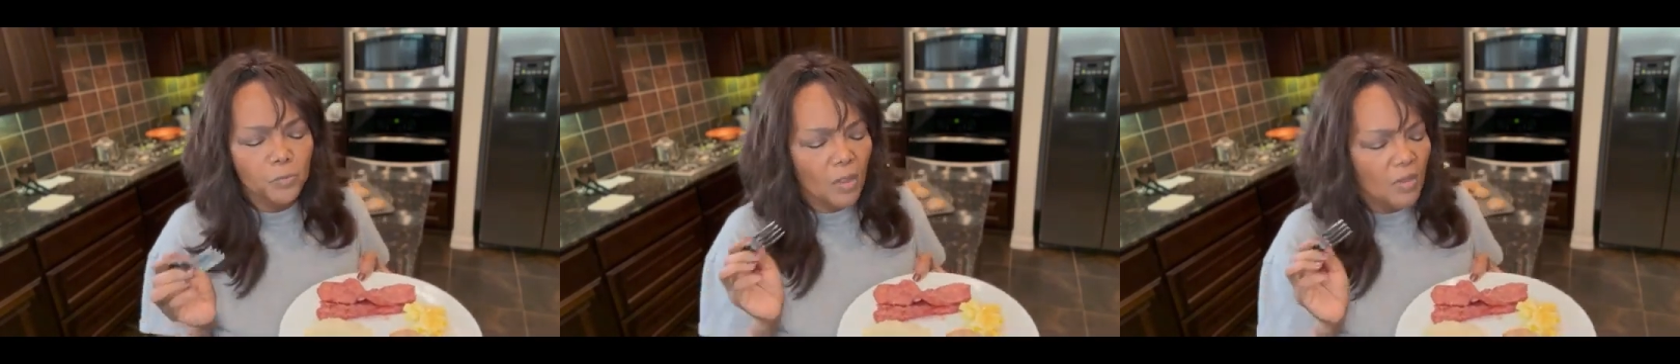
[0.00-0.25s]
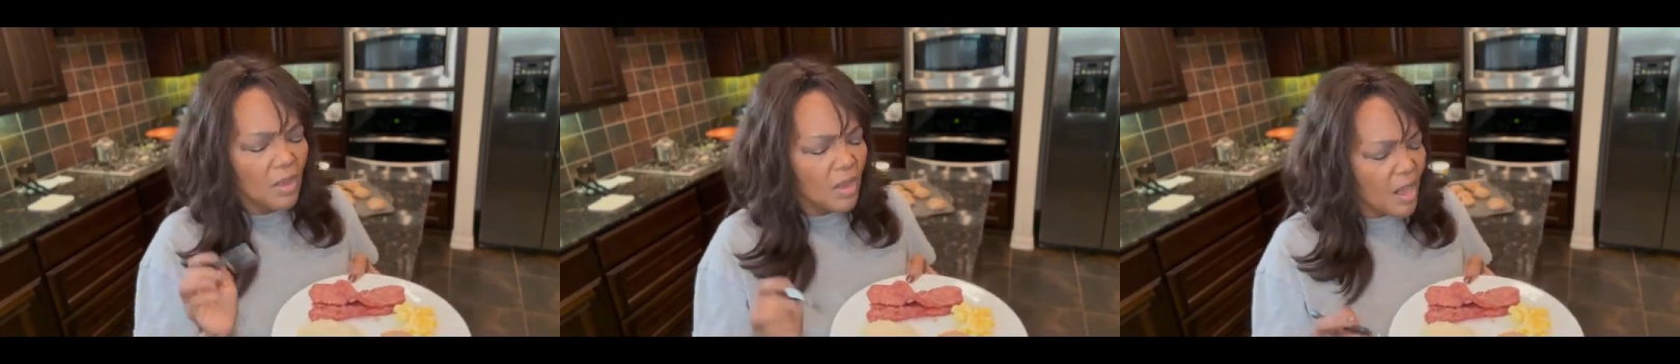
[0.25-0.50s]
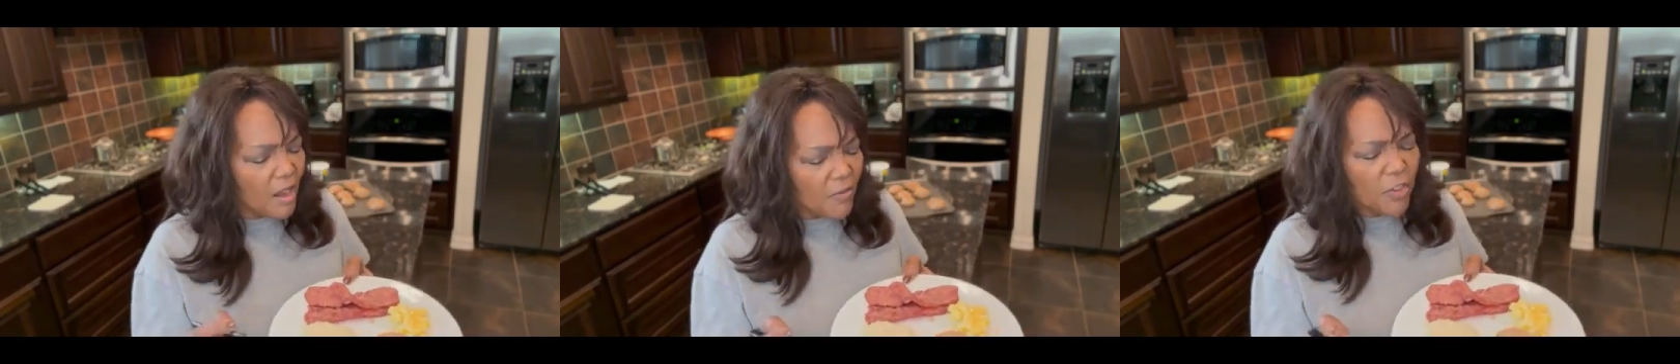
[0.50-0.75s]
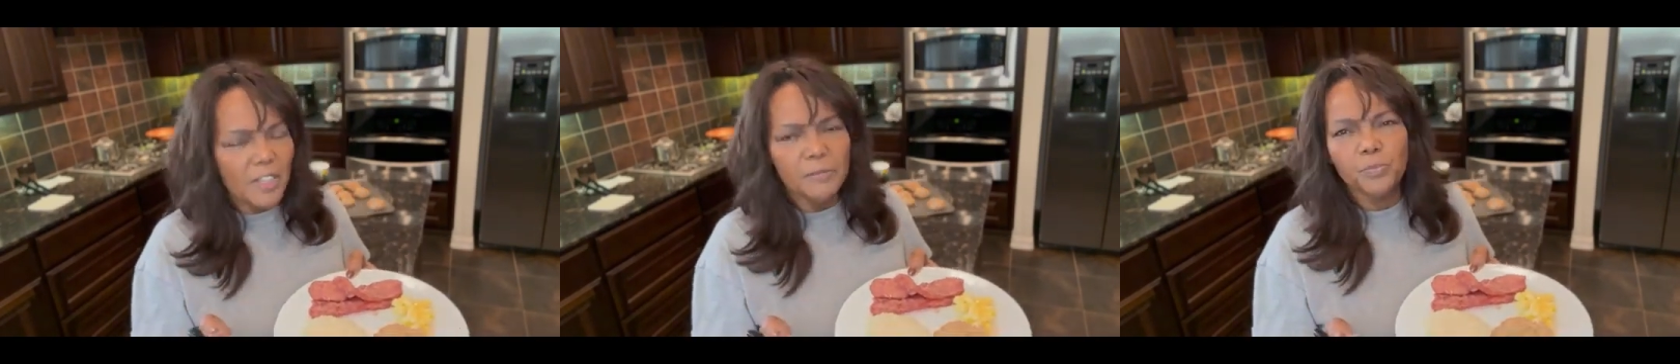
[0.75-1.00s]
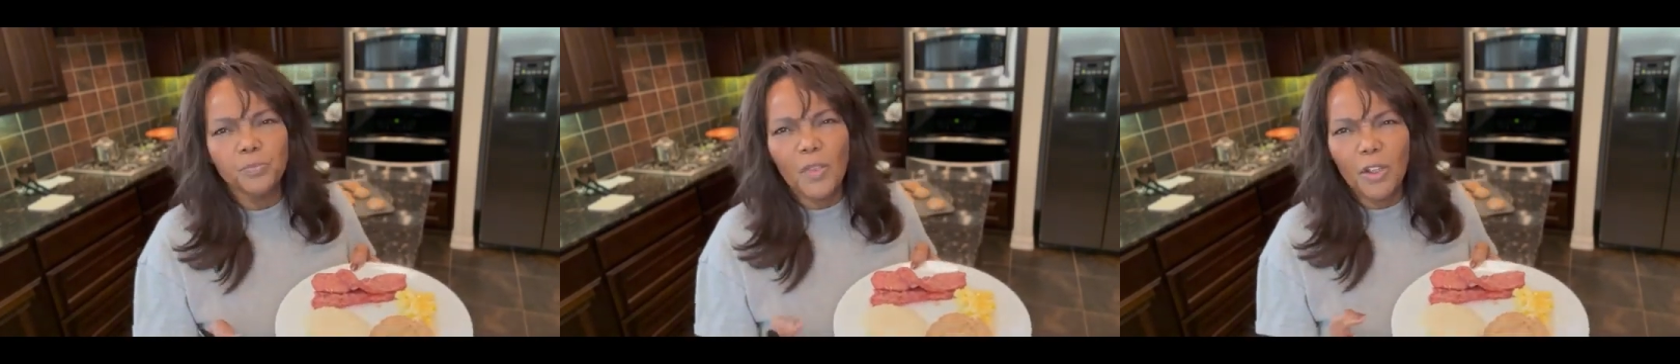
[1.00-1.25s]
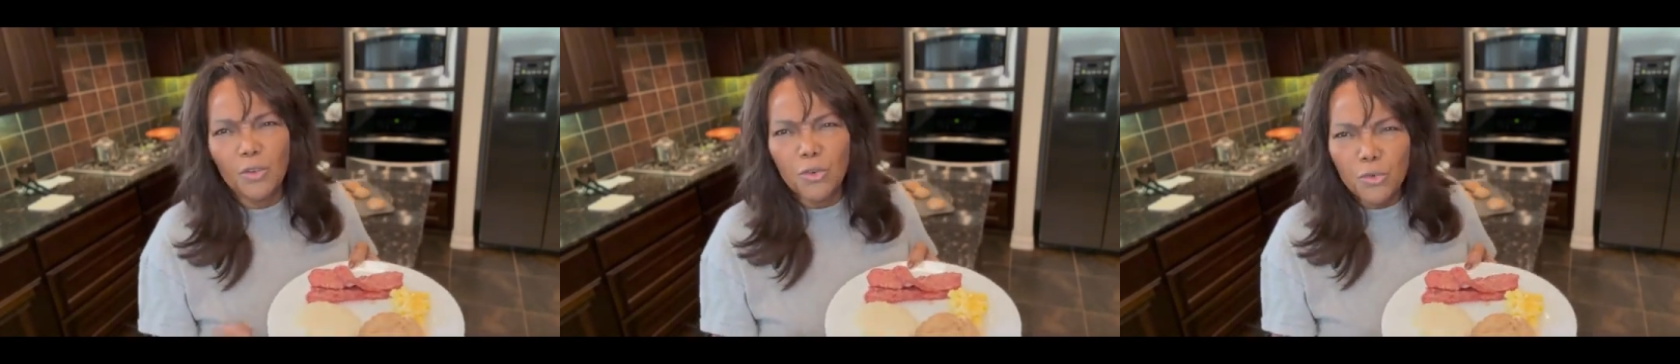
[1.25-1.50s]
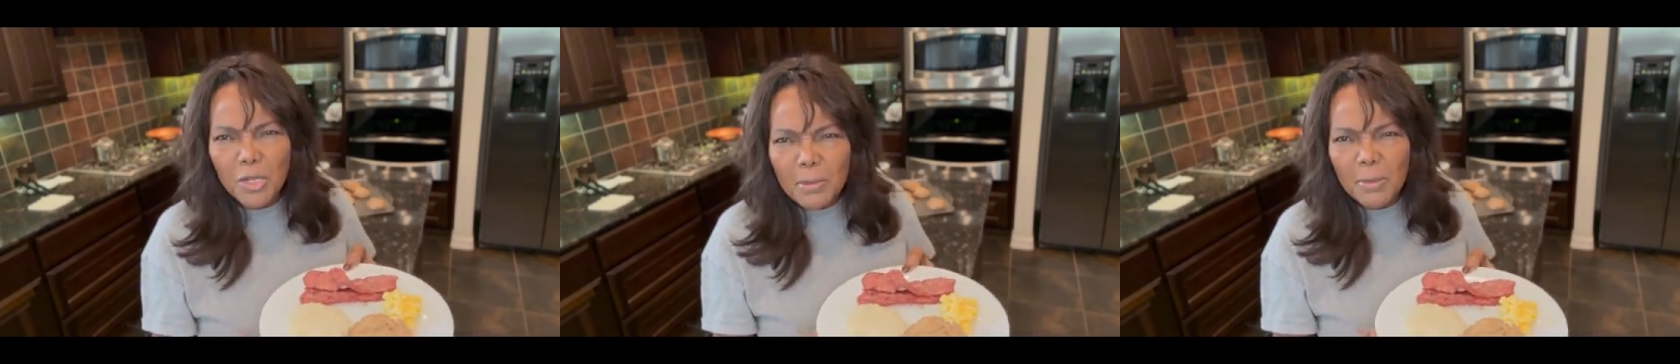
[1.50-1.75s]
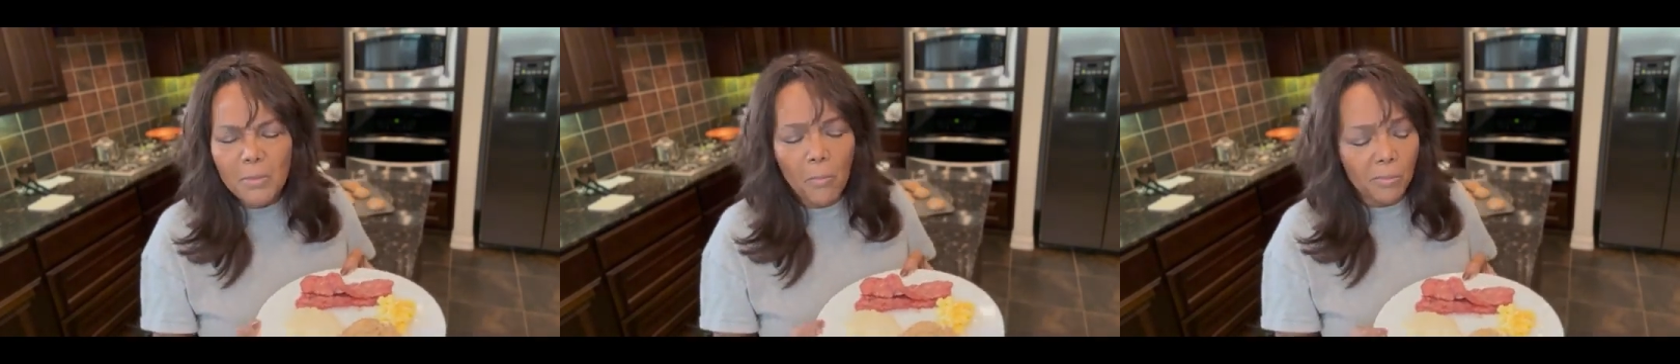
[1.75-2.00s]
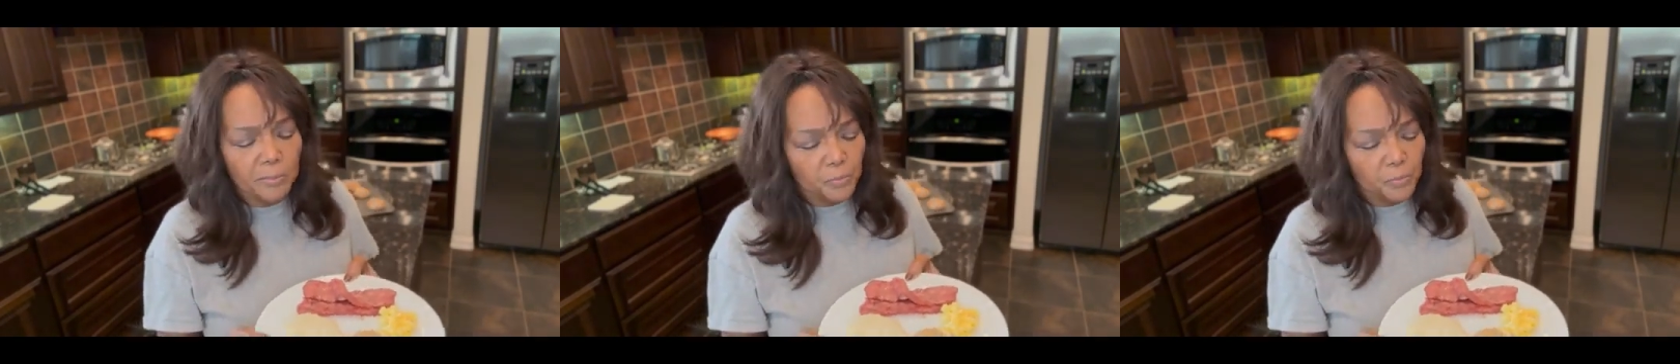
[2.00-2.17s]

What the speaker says: Lovely and creamy.